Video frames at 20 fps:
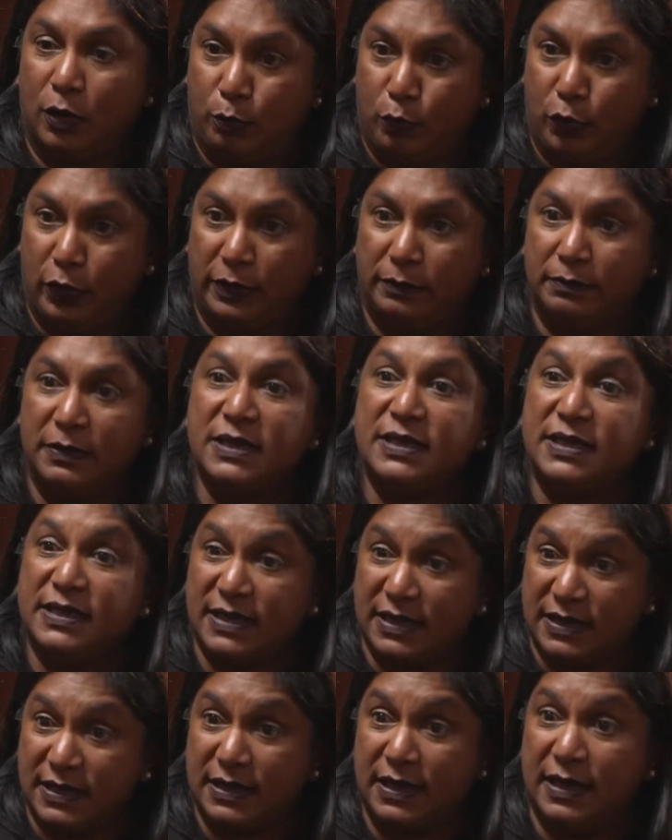appointment
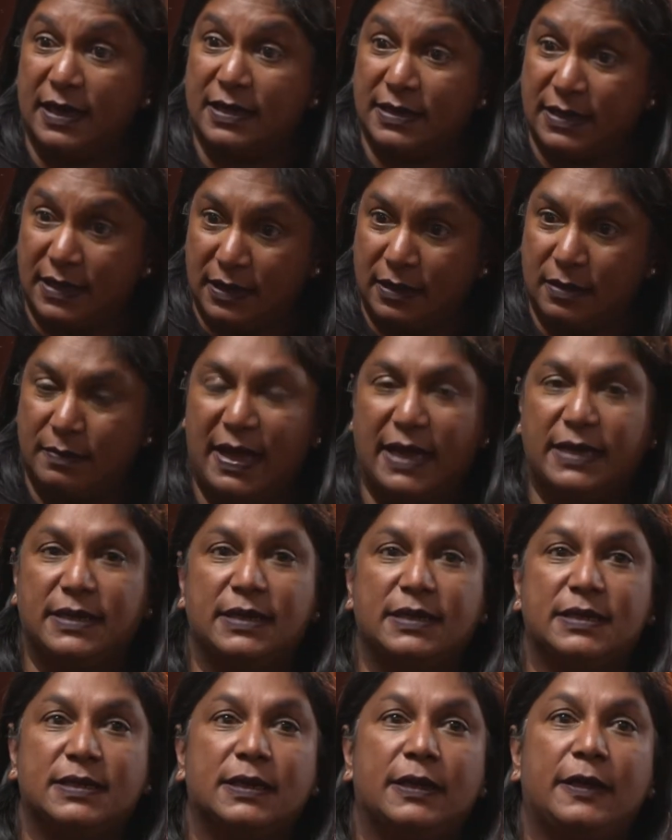assisting us in the
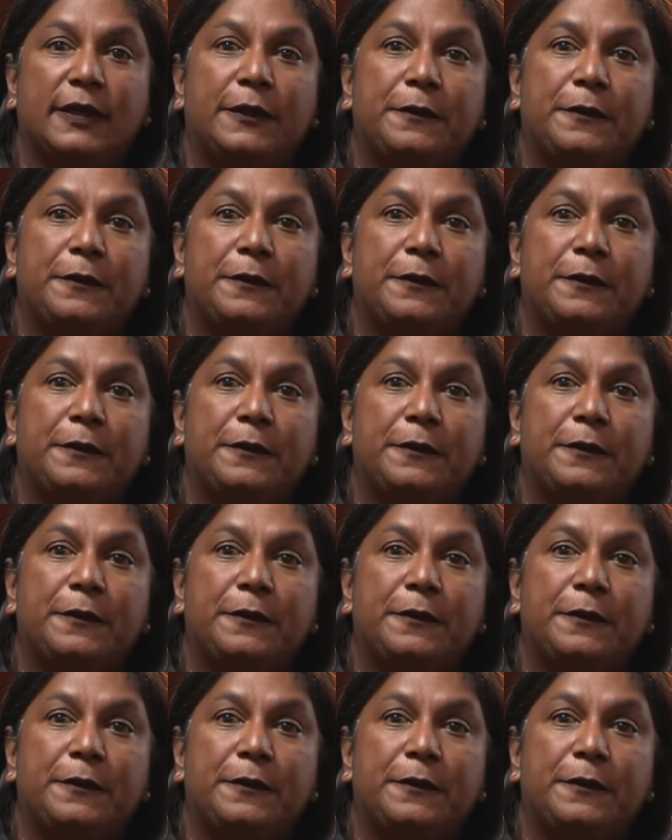matters.